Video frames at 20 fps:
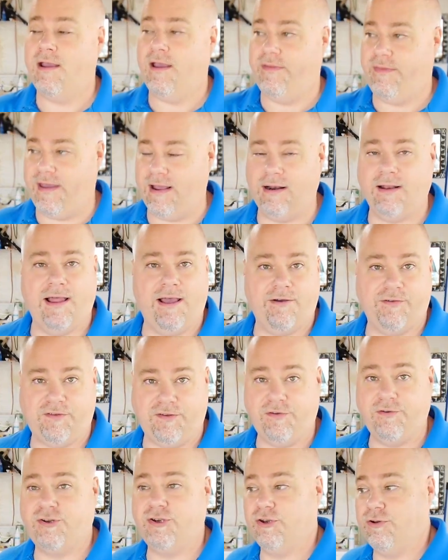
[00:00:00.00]
And that allows
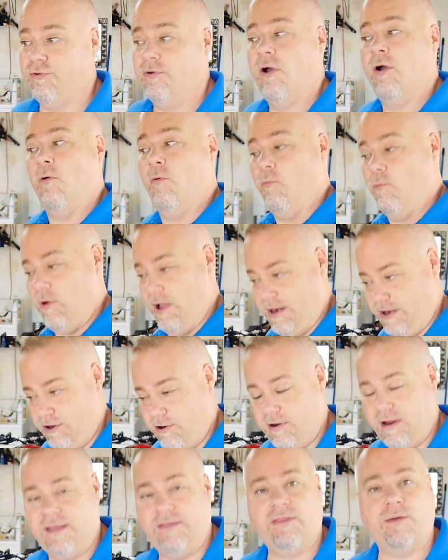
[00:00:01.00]
you to, when
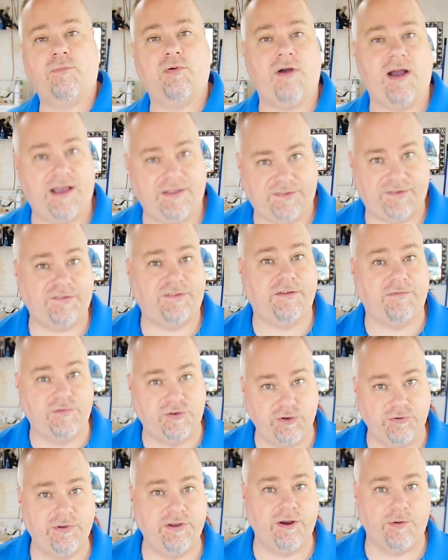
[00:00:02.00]
you're in the process of
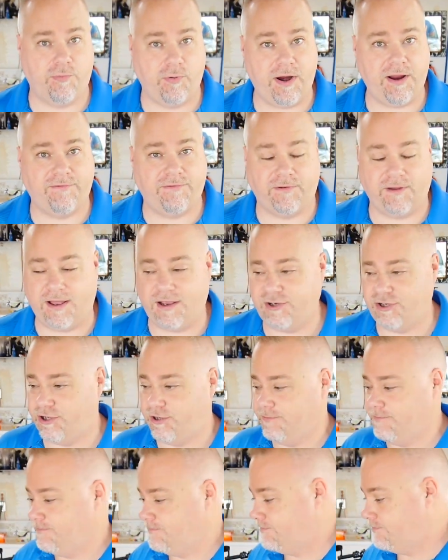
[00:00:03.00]
doing your brake flush,